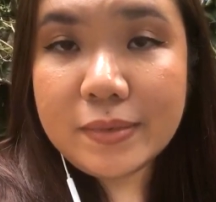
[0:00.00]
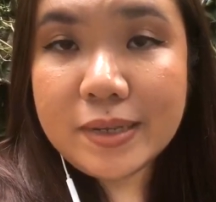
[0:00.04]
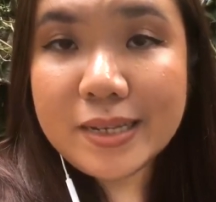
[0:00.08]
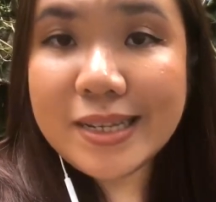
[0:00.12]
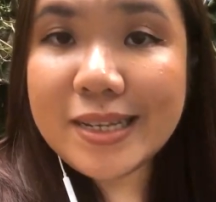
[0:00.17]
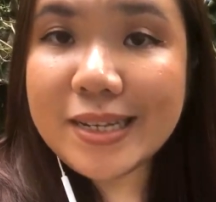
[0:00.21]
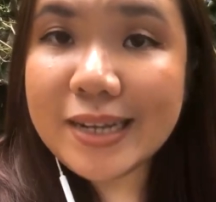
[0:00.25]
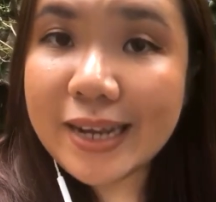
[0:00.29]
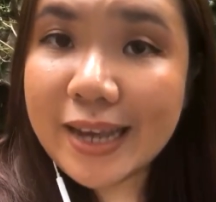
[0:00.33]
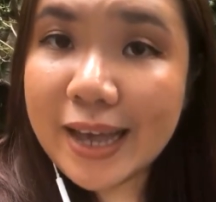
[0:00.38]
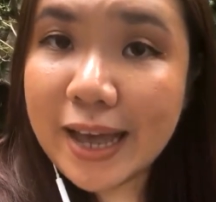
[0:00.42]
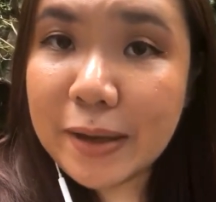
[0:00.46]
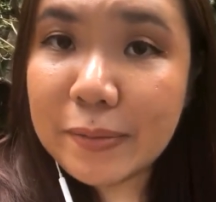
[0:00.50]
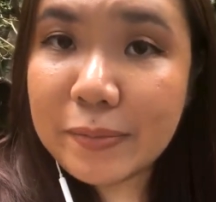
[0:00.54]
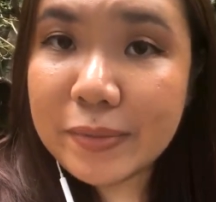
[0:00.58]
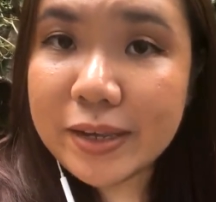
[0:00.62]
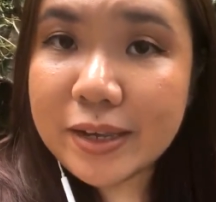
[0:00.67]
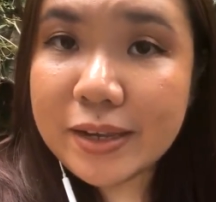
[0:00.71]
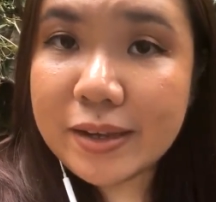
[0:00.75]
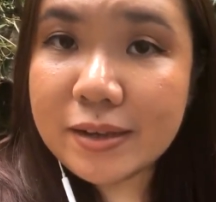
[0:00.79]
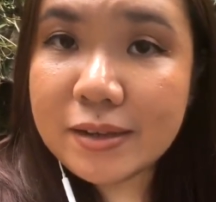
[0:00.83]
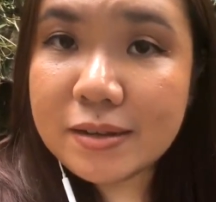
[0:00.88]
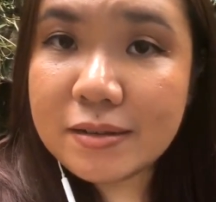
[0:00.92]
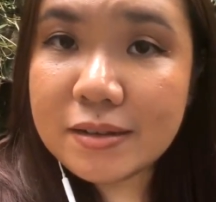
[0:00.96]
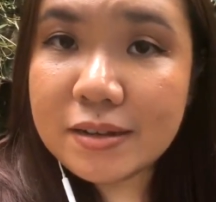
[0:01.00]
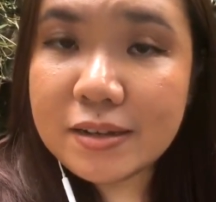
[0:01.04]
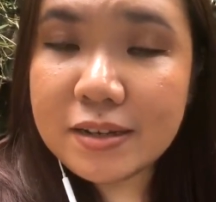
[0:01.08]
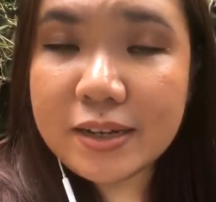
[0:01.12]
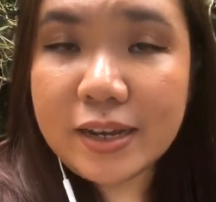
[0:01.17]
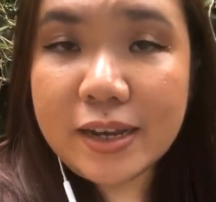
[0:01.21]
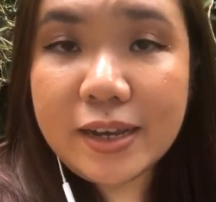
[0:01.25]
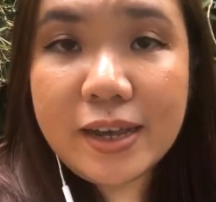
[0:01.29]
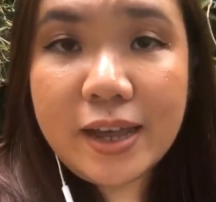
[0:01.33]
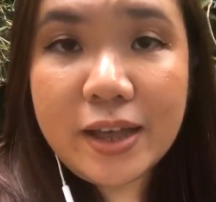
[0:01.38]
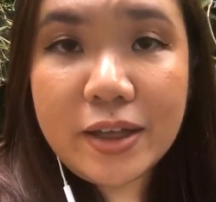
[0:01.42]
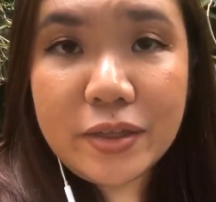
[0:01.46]
Stay happy,
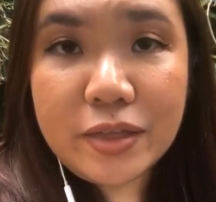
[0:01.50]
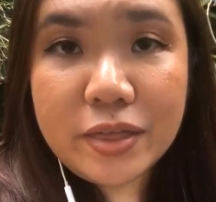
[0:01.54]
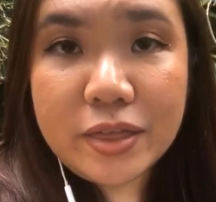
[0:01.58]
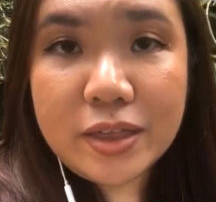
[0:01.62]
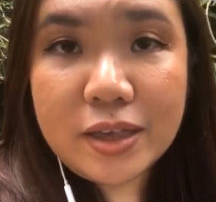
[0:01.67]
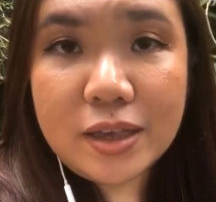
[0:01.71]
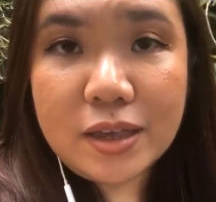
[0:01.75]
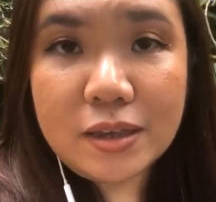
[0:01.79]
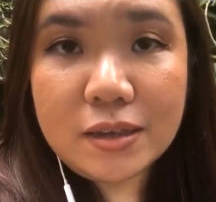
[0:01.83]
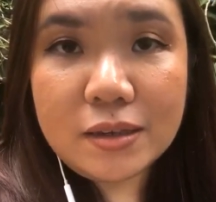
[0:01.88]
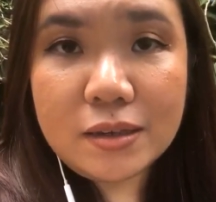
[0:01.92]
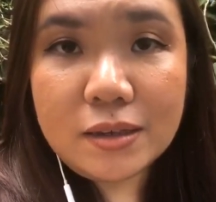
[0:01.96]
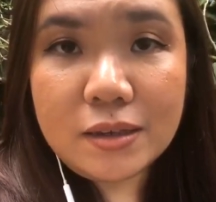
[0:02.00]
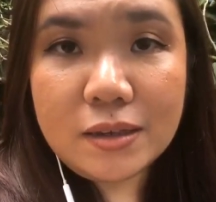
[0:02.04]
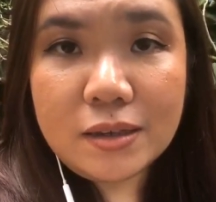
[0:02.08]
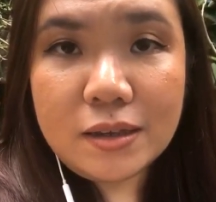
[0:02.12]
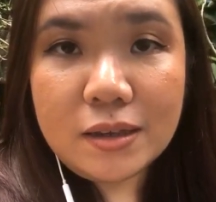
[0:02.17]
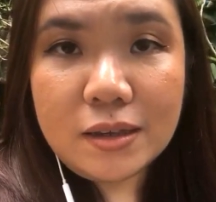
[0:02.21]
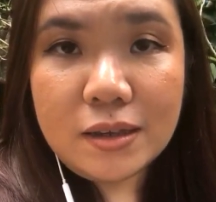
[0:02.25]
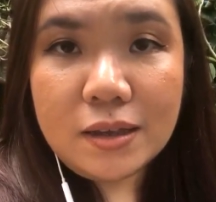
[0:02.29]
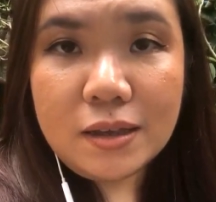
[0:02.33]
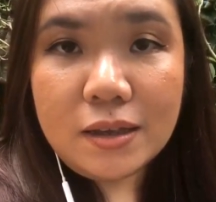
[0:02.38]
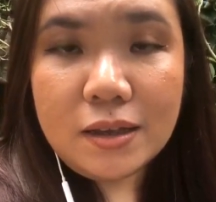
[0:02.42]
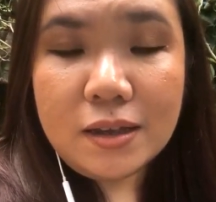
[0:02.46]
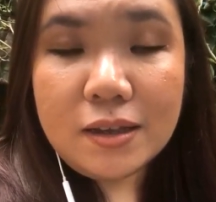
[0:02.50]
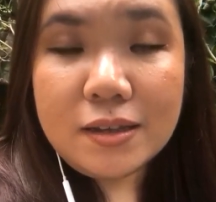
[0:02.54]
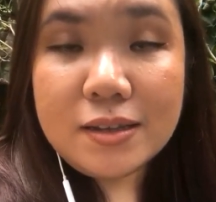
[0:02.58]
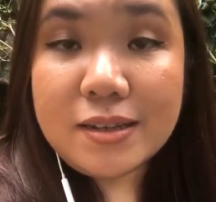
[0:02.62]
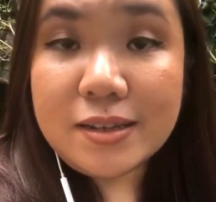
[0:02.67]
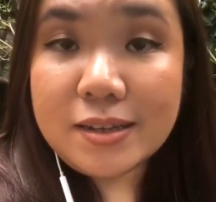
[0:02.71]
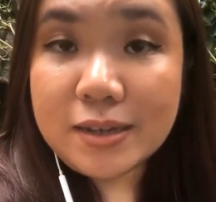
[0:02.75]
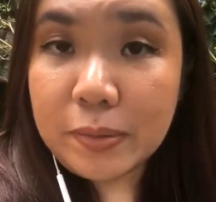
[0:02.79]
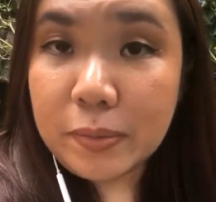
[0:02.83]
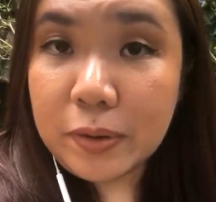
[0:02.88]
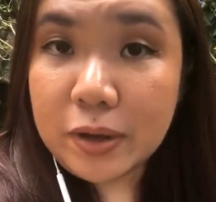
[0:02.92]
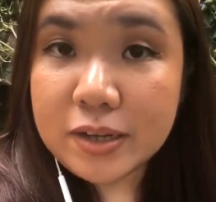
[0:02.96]
stay healthy,
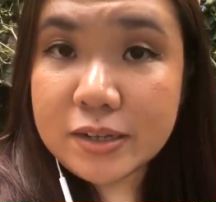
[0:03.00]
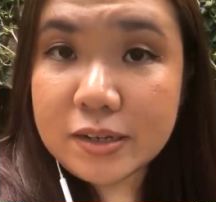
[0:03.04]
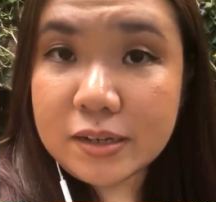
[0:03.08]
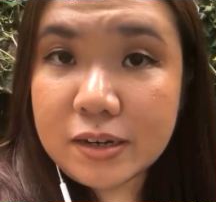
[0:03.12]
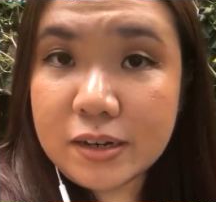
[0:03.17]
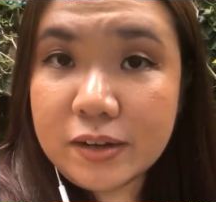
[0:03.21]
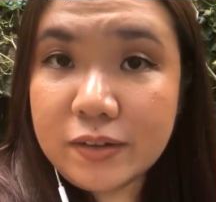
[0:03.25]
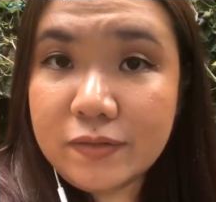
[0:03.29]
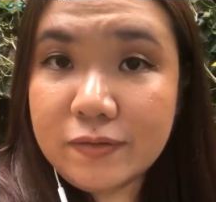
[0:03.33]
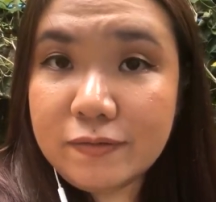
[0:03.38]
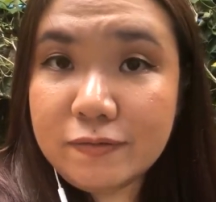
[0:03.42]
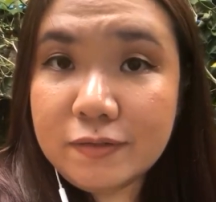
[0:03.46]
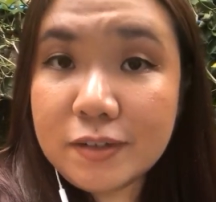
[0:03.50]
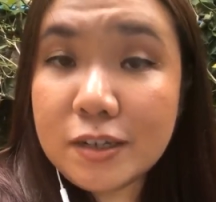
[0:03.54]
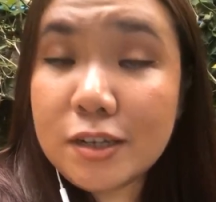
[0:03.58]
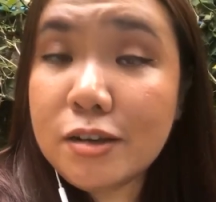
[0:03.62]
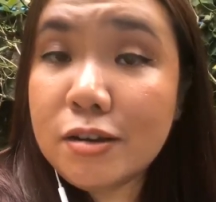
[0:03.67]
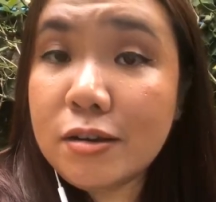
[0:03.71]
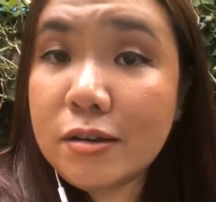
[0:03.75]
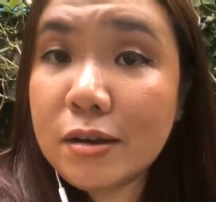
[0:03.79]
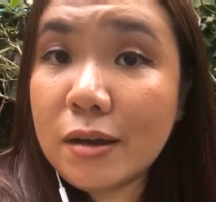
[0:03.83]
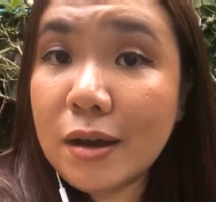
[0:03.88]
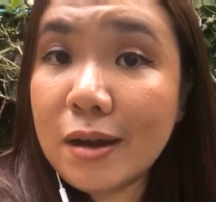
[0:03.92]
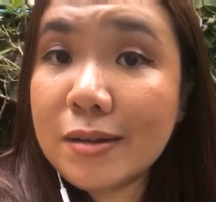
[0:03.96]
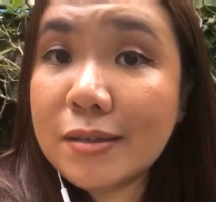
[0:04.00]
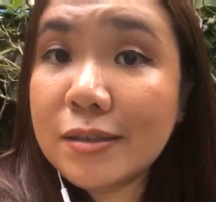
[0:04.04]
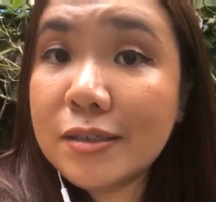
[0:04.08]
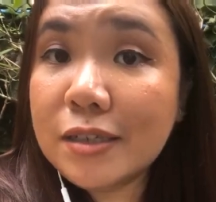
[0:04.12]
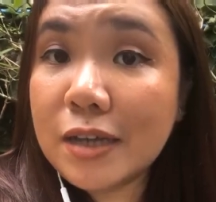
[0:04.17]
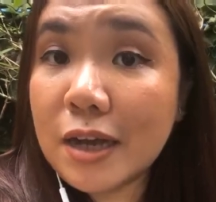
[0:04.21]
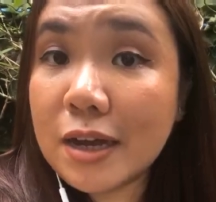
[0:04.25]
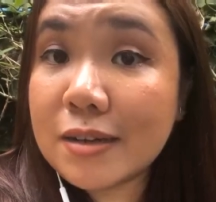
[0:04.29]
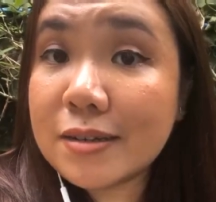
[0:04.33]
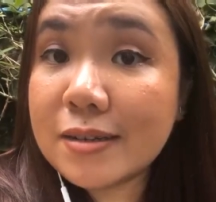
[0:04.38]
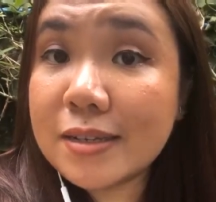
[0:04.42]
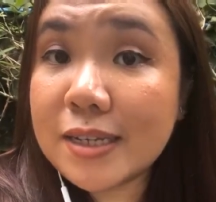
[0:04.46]
Stay positive,
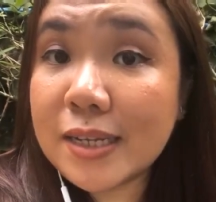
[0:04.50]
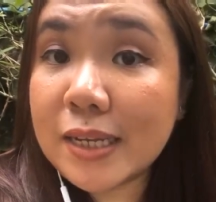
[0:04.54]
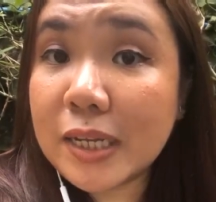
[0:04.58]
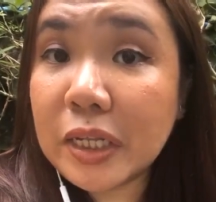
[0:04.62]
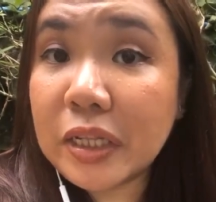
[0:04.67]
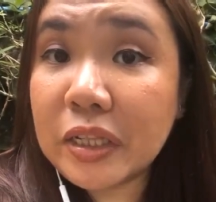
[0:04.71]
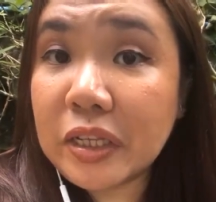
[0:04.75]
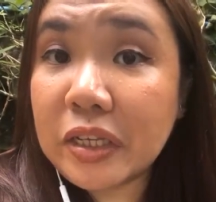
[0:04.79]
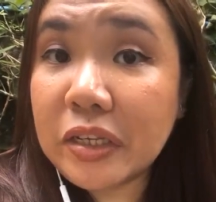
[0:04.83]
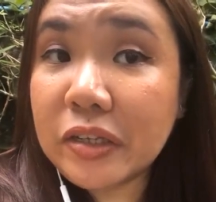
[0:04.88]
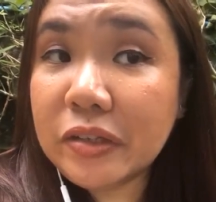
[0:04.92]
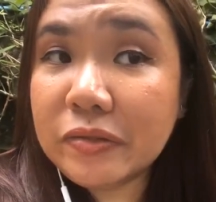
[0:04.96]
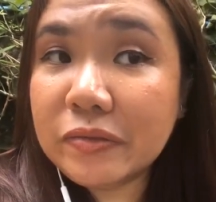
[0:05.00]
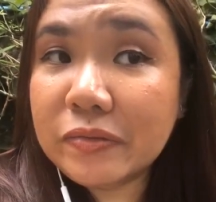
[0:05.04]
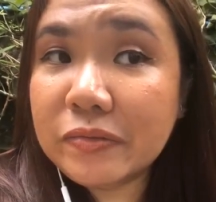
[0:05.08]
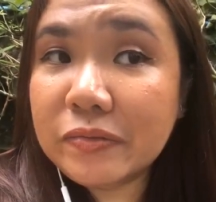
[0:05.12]
non-toxically.